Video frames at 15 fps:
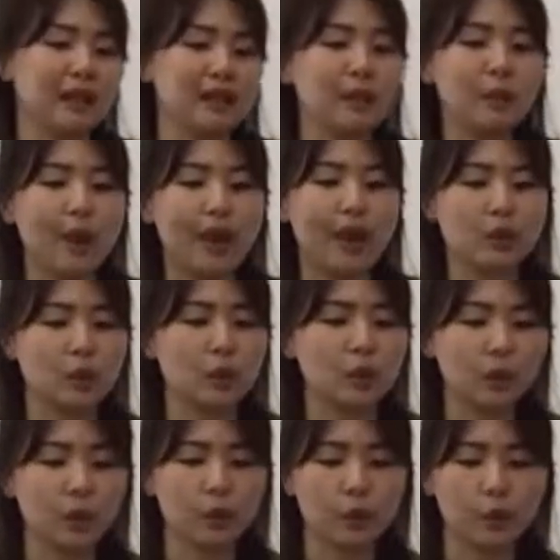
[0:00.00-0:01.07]
Otherwise, you
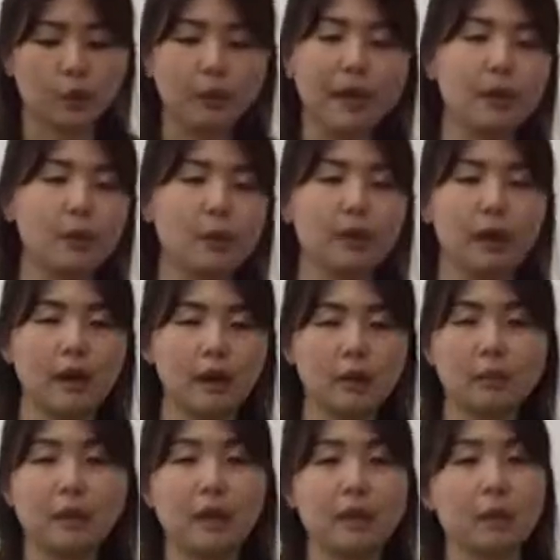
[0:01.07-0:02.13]
know, the the plant would, the uh,
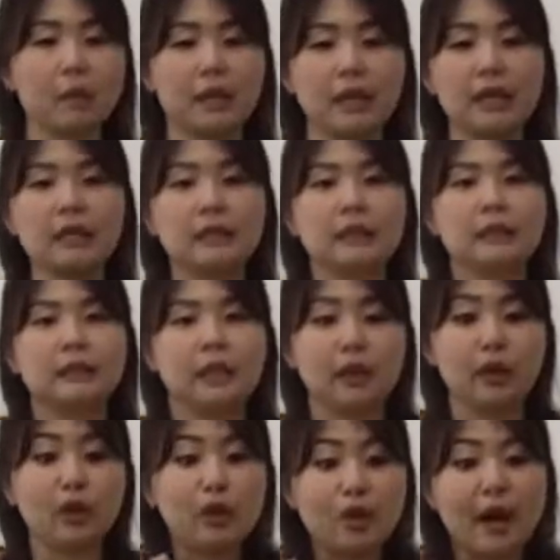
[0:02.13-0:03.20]
plant would be
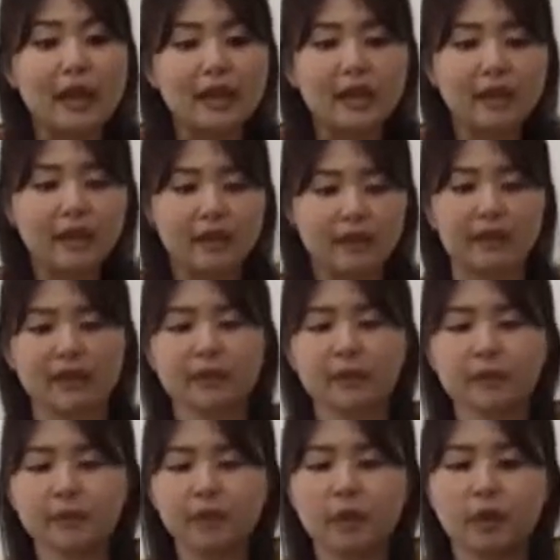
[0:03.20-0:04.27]
uh, crying and
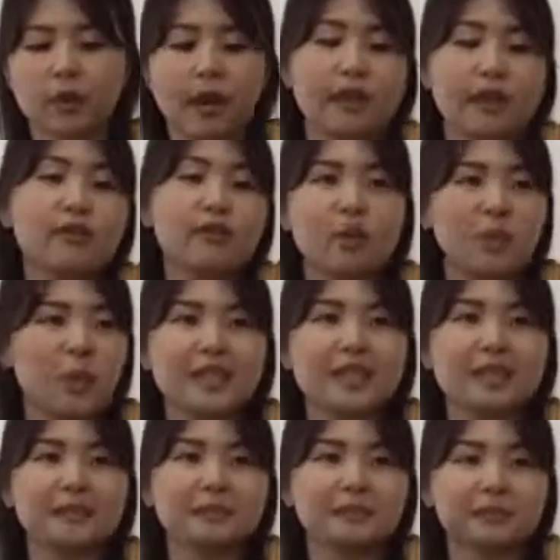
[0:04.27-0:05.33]
crying for
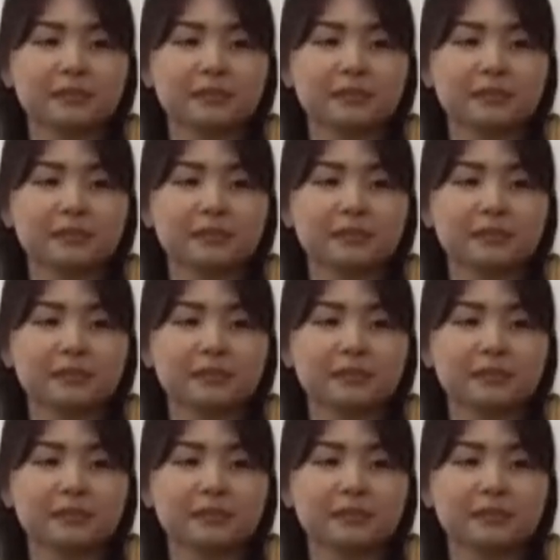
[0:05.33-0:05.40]
water.